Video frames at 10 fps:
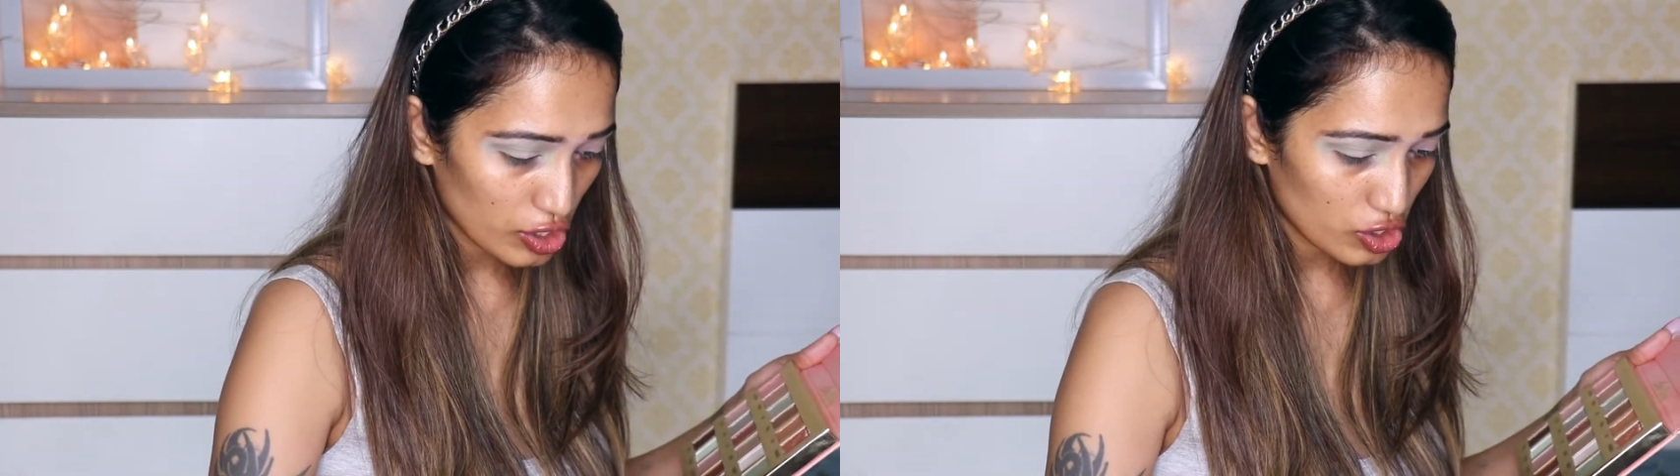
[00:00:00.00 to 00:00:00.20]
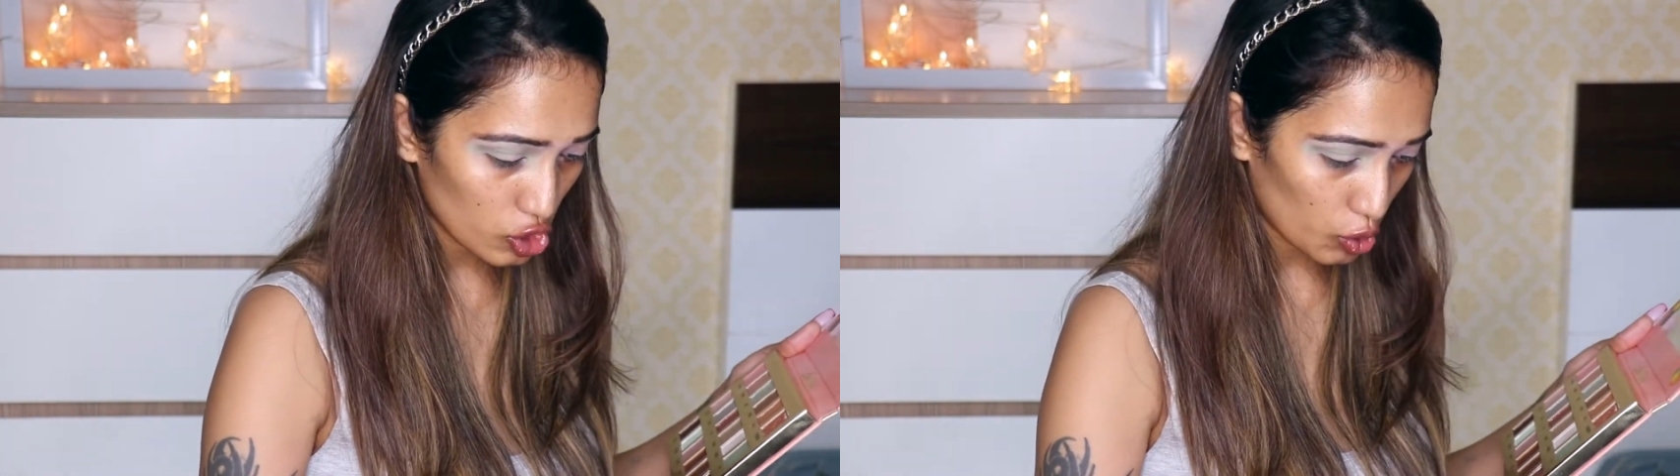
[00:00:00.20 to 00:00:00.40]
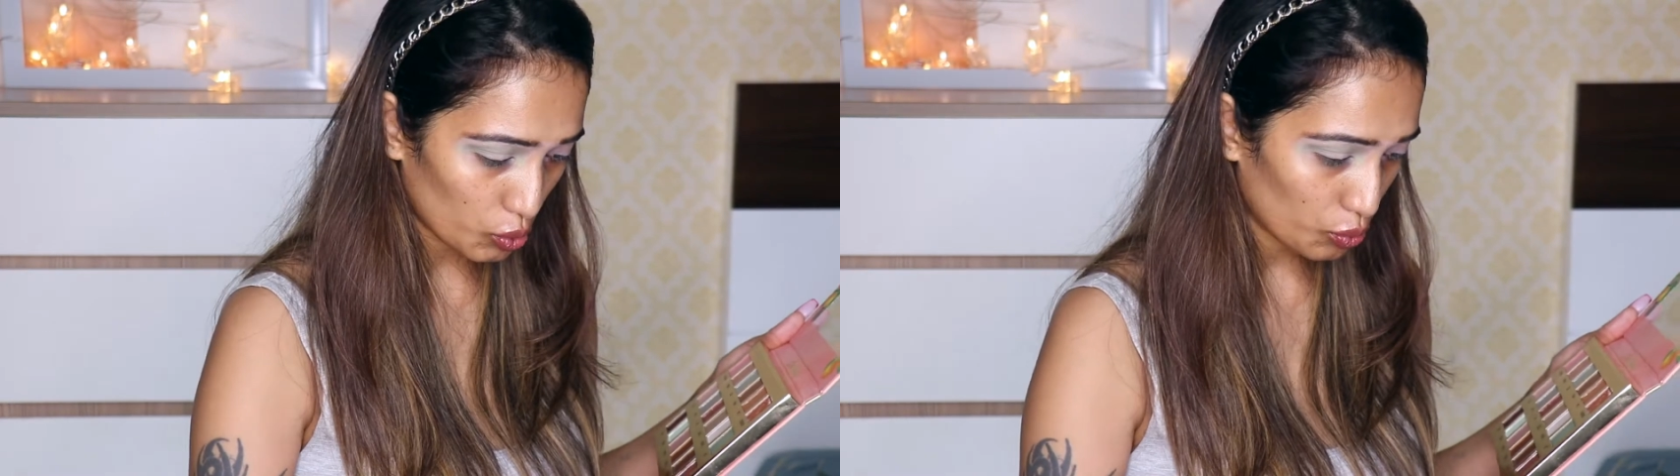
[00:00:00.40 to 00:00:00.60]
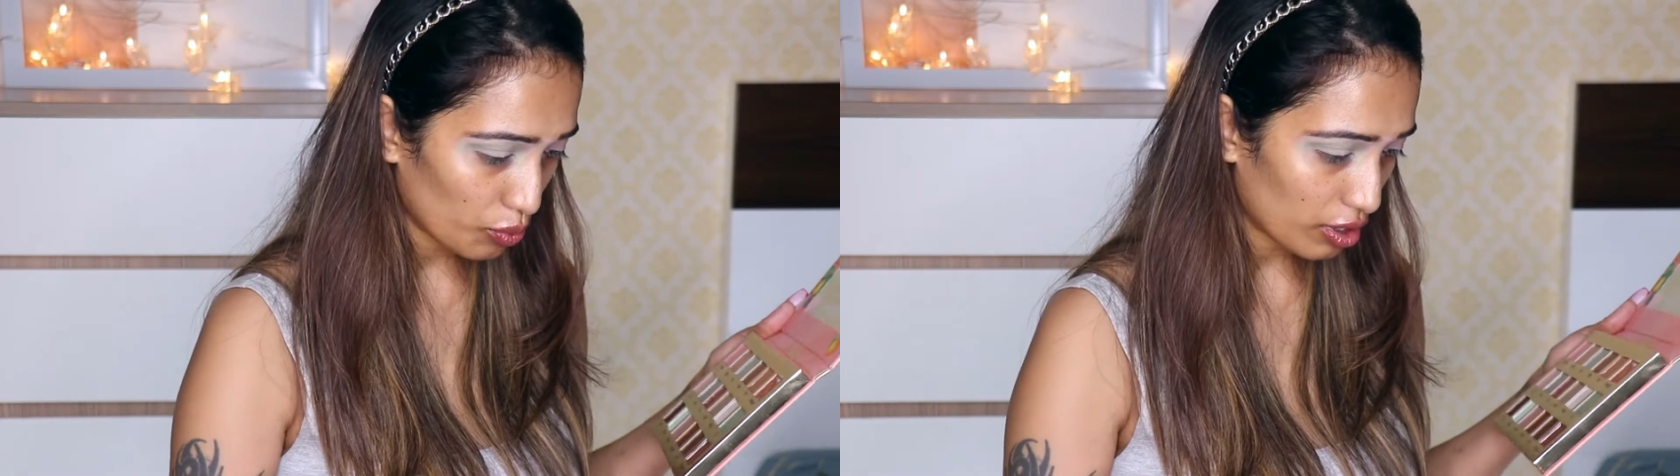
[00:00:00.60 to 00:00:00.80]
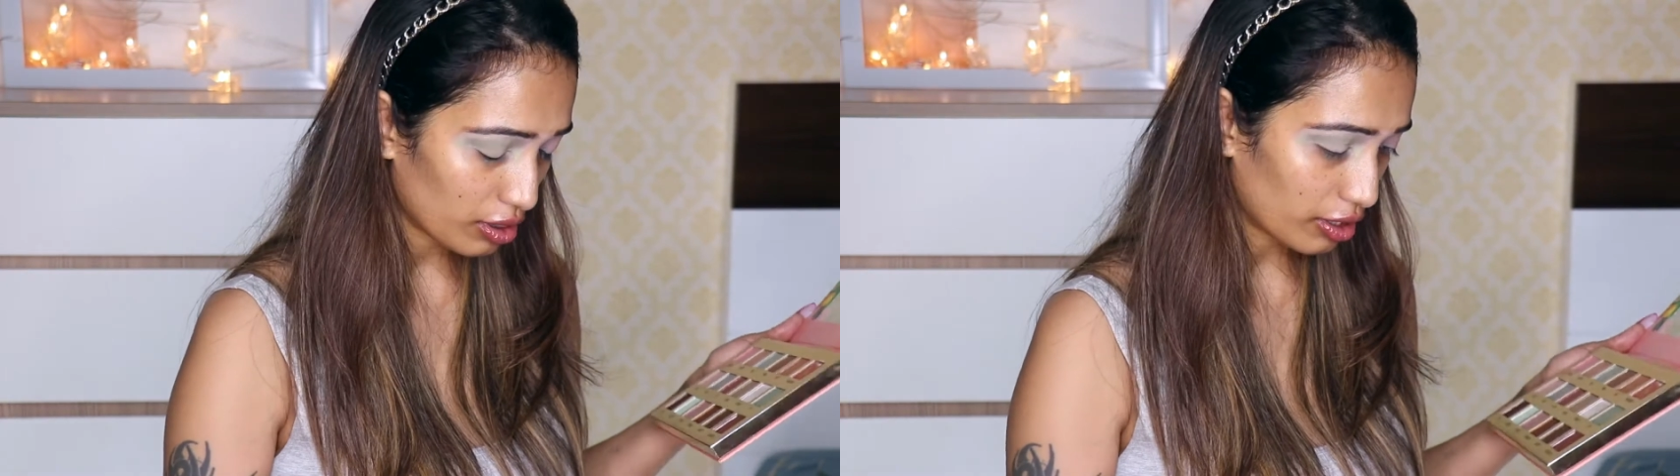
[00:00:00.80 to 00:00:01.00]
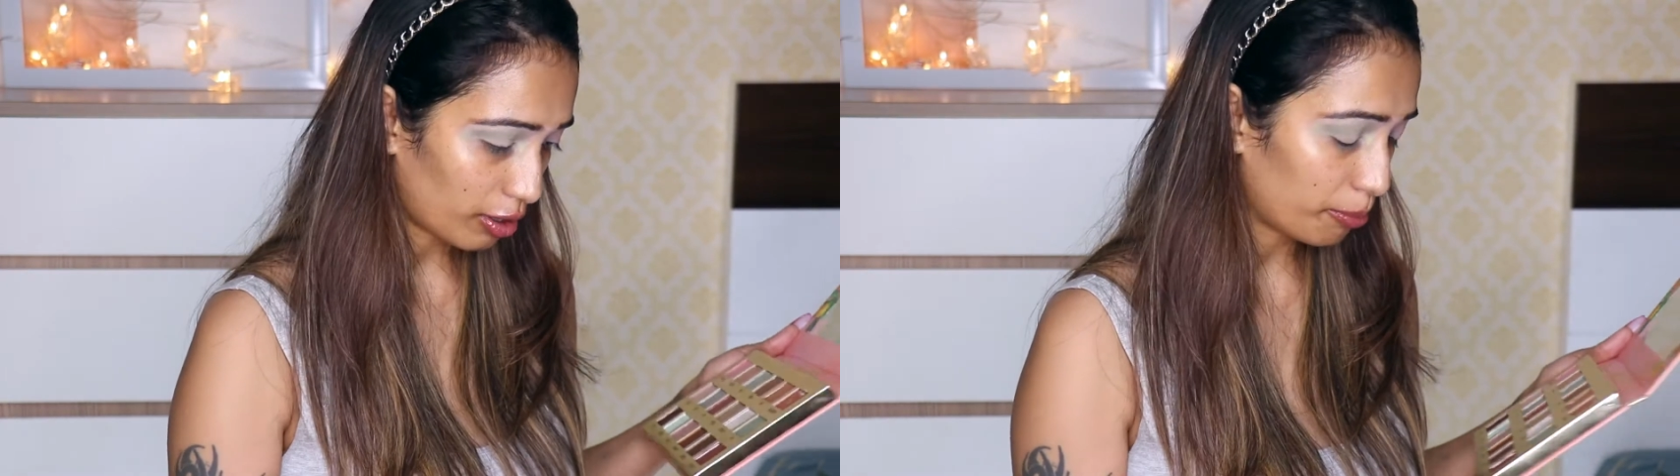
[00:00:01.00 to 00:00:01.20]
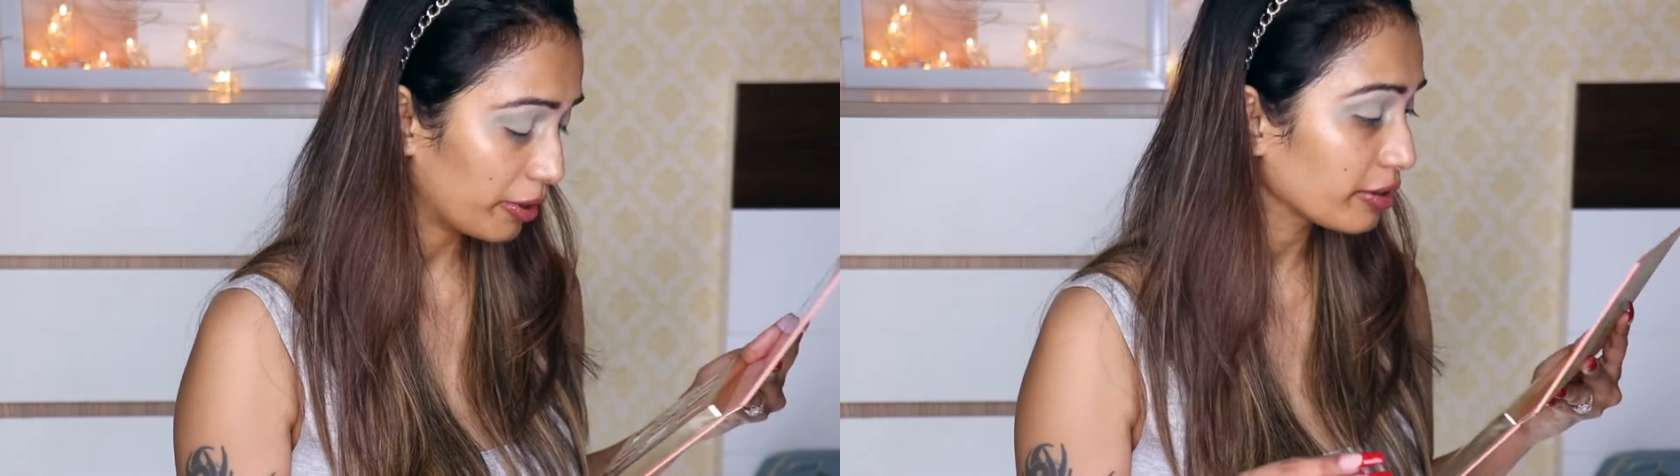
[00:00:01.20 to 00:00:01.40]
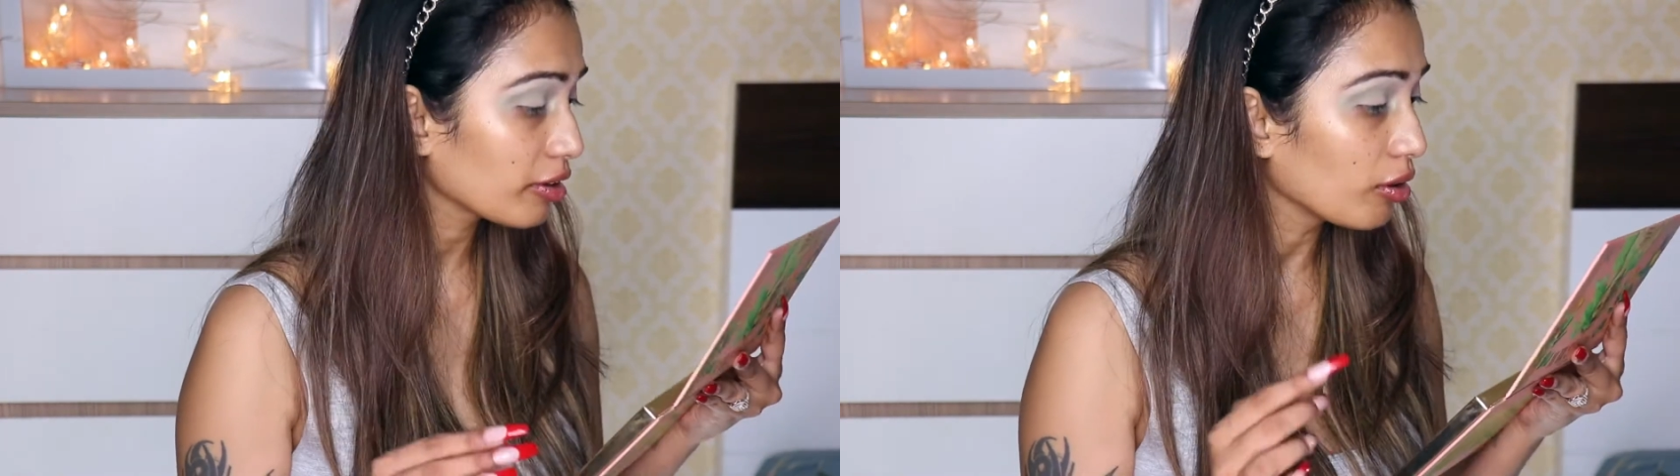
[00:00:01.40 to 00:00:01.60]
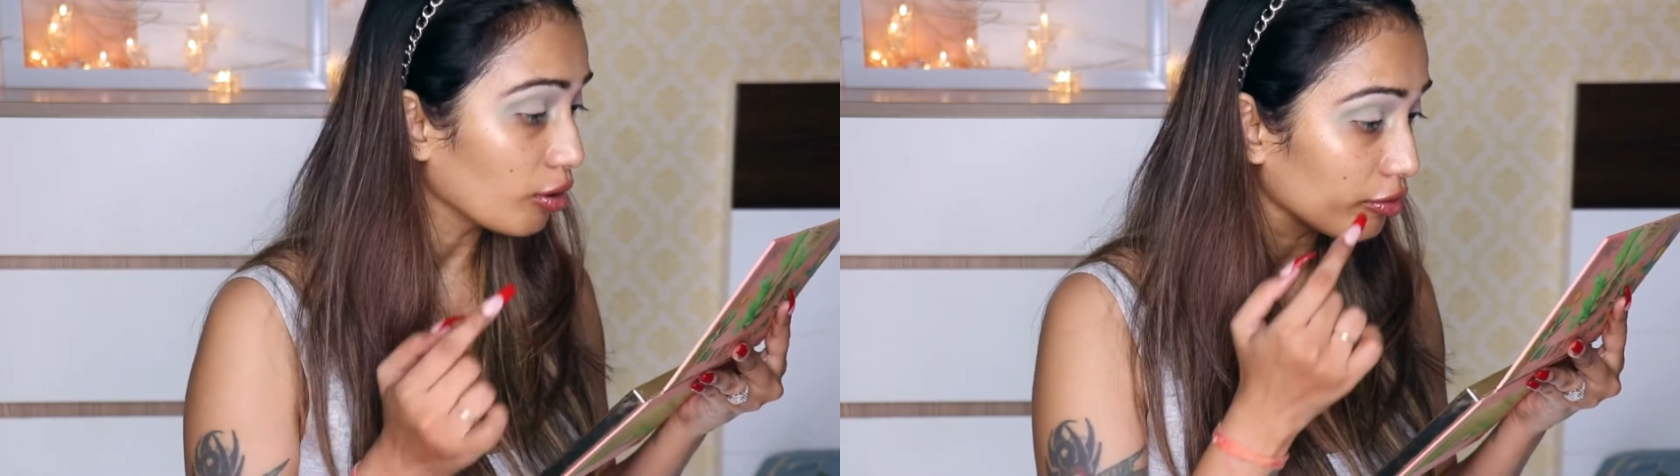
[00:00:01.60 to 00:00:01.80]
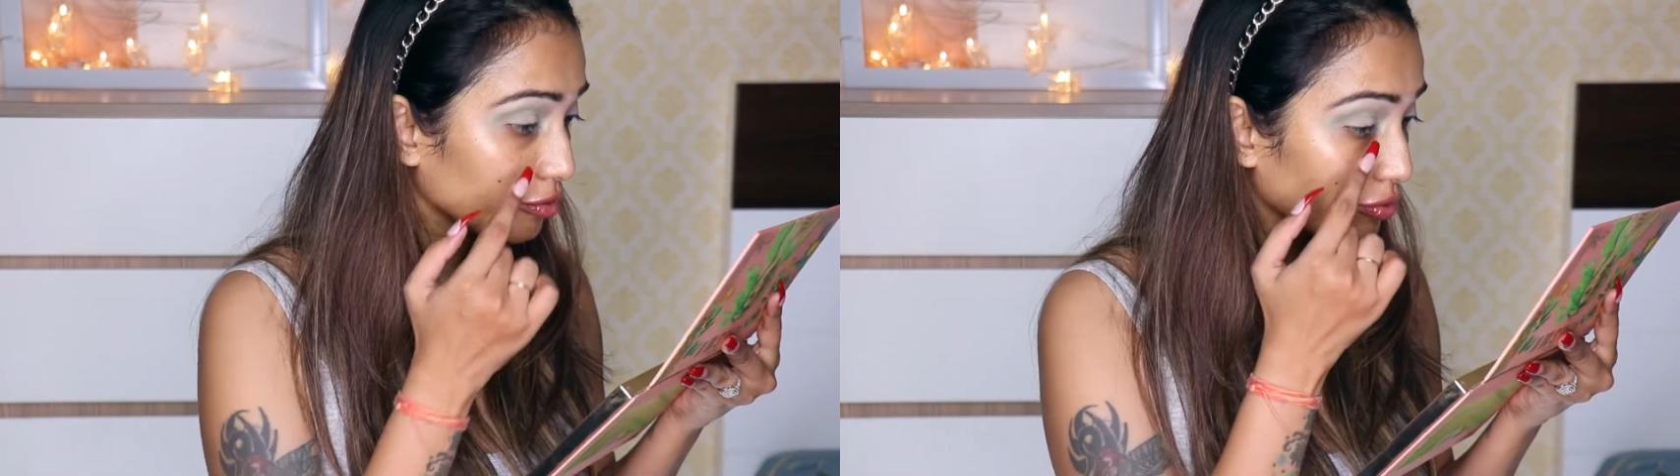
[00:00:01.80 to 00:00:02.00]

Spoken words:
do a little bit of